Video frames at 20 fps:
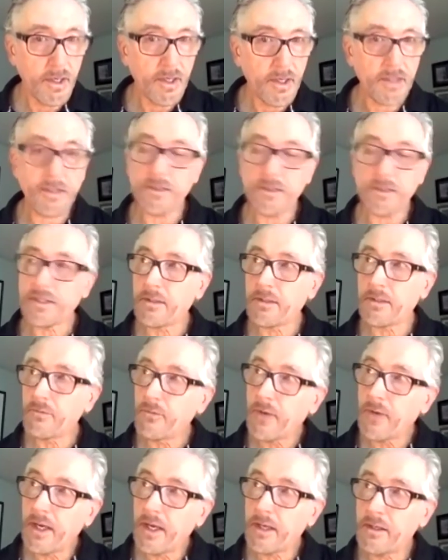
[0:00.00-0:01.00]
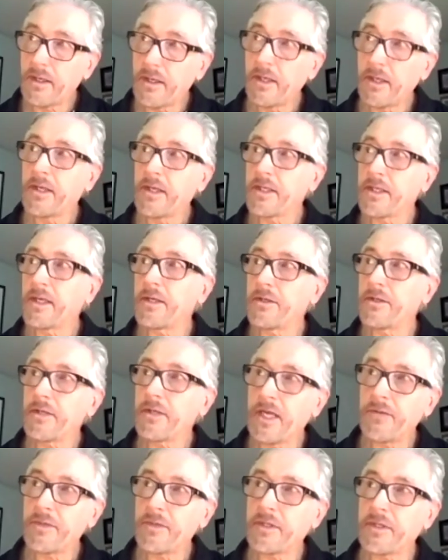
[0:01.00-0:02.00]
And they're saying, well, yeah, you
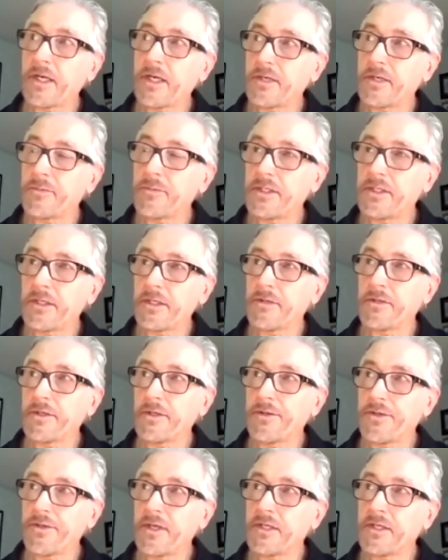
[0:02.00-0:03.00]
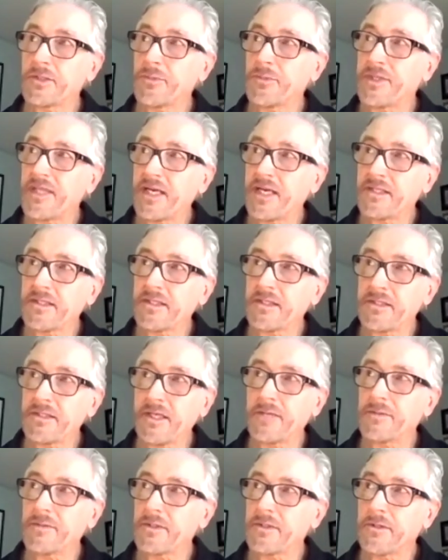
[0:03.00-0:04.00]
gave me a lot of material things, but that's a
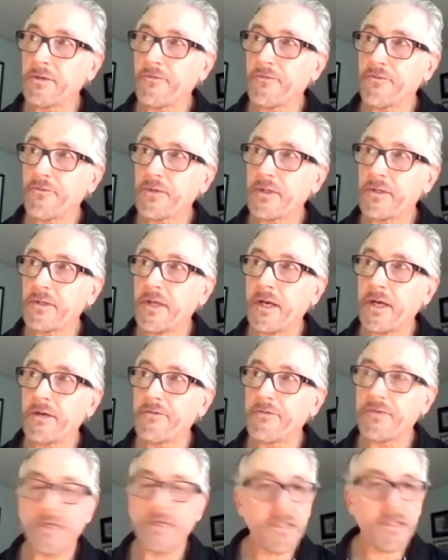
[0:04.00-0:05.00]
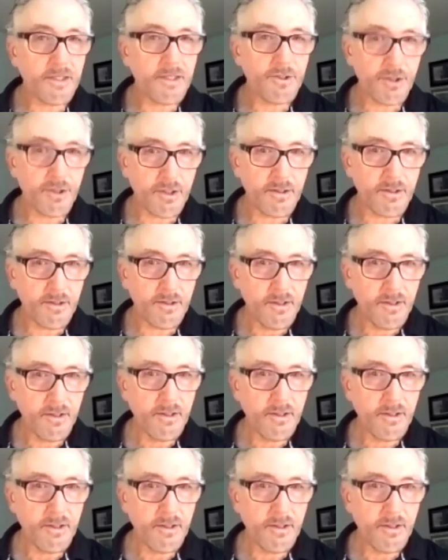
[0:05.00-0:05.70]
substitute for the love and attention